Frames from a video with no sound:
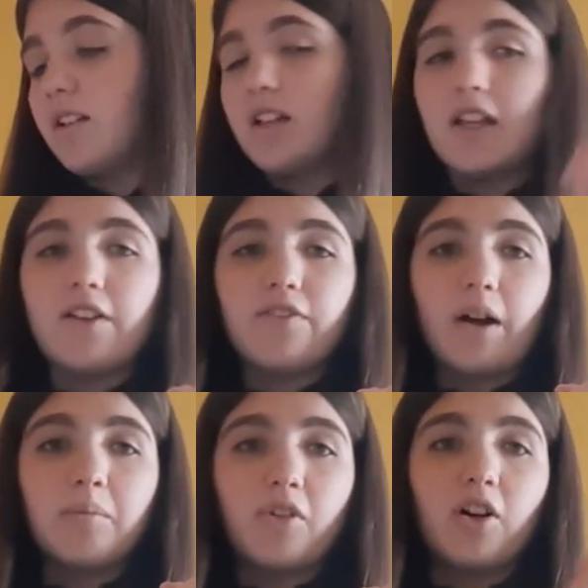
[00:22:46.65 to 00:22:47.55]
If
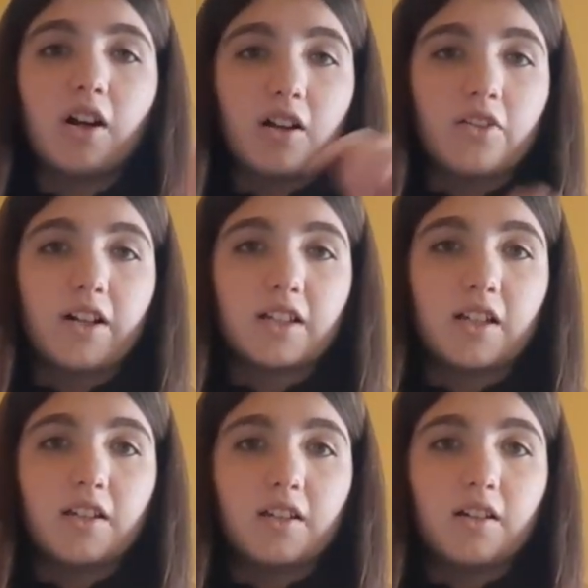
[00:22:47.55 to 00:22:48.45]
I'm wrong, I'll correct it
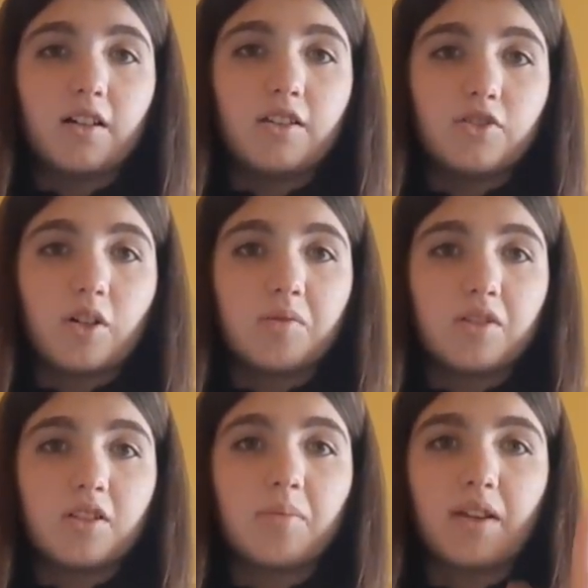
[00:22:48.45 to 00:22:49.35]
in the
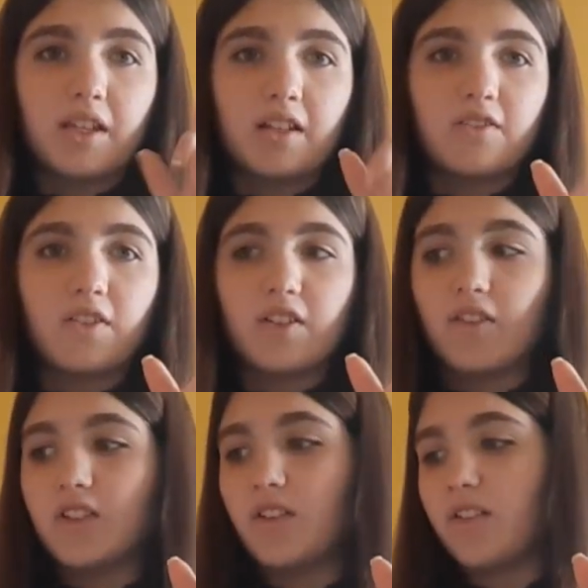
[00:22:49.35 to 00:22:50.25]
descriptions, but I think it's
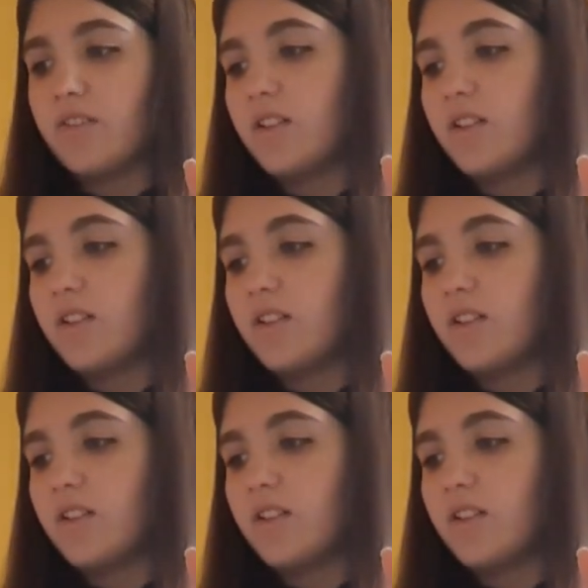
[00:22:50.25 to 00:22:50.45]
1555.